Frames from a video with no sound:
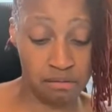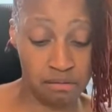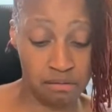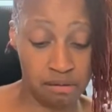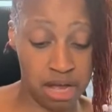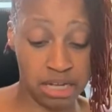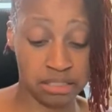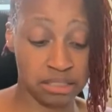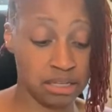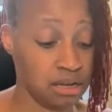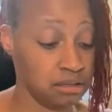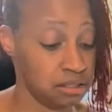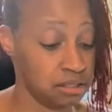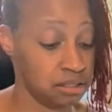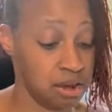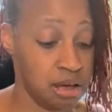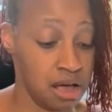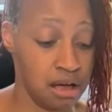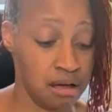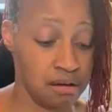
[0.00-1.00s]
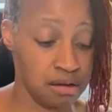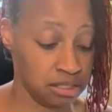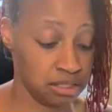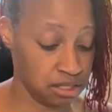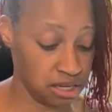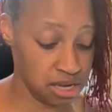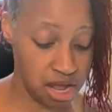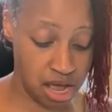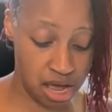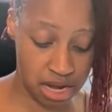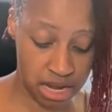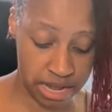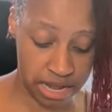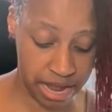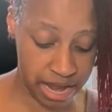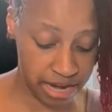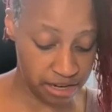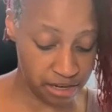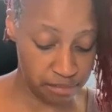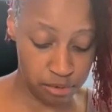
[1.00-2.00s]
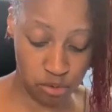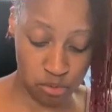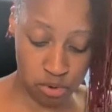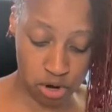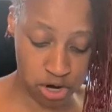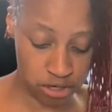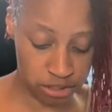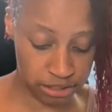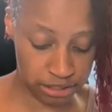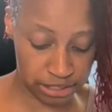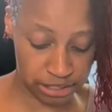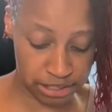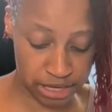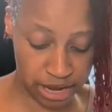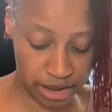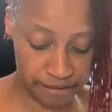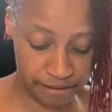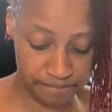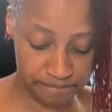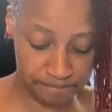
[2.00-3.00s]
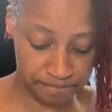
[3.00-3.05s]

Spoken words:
I talk to y'all until y'all ain't got no more words to say.